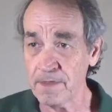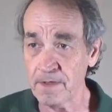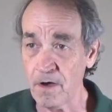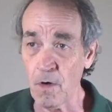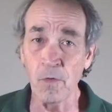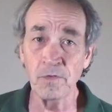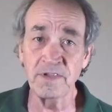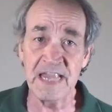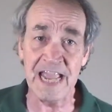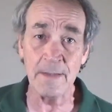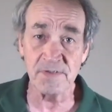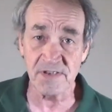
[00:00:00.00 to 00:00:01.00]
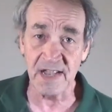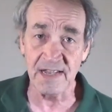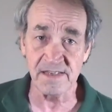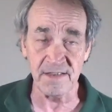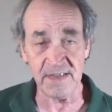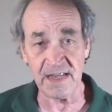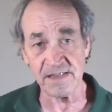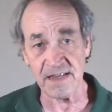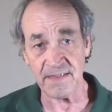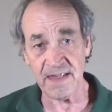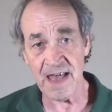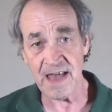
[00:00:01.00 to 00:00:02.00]
old campsites and things
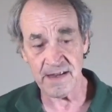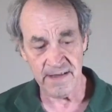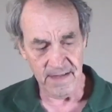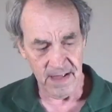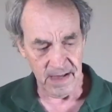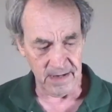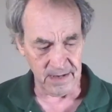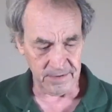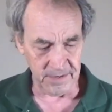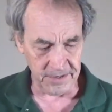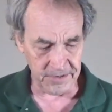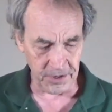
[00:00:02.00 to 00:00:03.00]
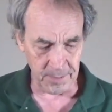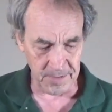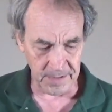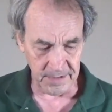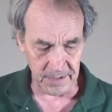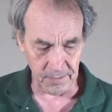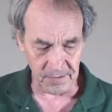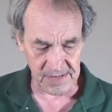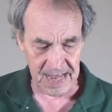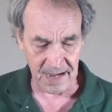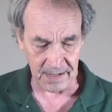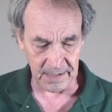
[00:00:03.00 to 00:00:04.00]
like that to determine, you know,
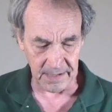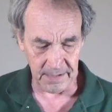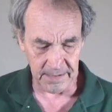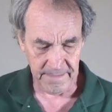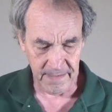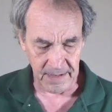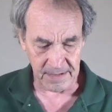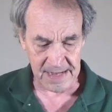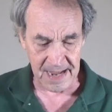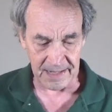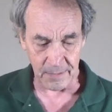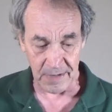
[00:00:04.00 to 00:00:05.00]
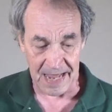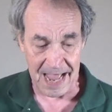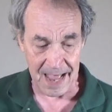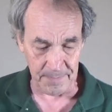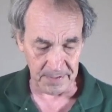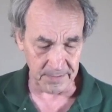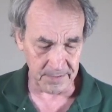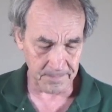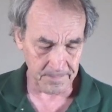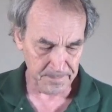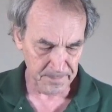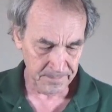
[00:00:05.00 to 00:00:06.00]
exactly what happened.
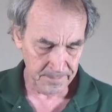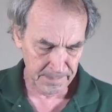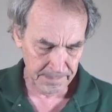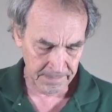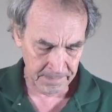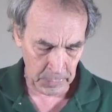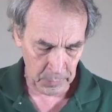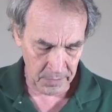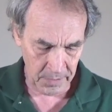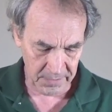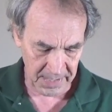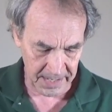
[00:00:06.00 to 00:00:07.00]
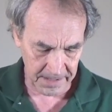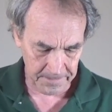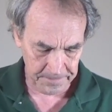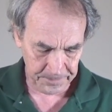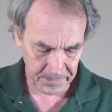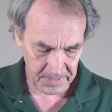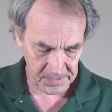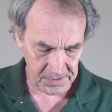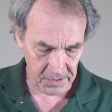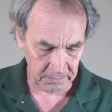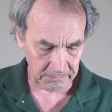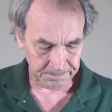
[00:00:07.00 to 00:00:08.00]
Okay,
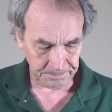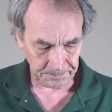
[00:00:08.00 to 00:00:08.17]
so